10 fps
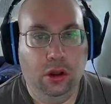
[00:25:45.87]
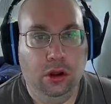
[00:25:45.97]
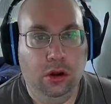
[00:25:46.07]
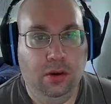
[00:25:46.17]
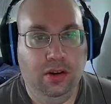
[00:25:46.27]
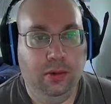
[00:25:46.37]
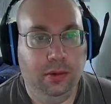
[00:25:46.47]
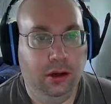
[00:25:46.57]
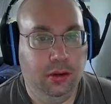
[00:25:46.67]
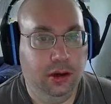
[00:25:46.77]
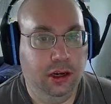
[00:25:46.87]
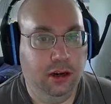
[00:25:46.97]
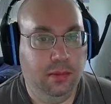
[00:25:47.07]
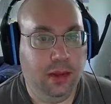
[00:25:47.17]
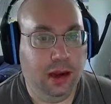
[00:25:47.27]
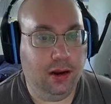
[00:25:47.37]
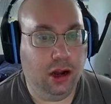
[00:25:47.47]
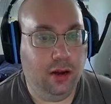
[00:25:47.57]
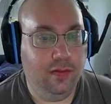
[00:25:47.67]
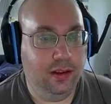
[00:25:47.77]
what does it need? We need a medic
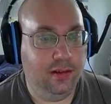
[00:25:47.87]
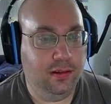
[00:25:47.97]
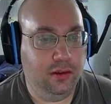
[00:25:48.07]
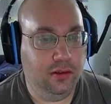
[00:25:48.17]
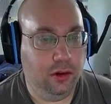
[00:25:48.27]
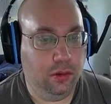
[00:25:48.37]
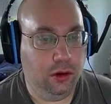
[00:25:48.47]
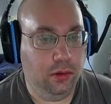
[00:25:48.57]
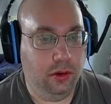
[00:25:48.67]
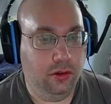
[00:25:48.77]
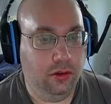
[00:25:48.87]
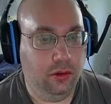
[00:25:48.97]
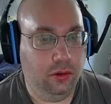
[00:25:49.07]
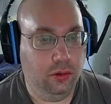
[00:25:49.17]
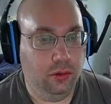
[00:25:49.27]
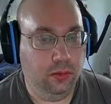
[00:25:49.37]
office, so we're going to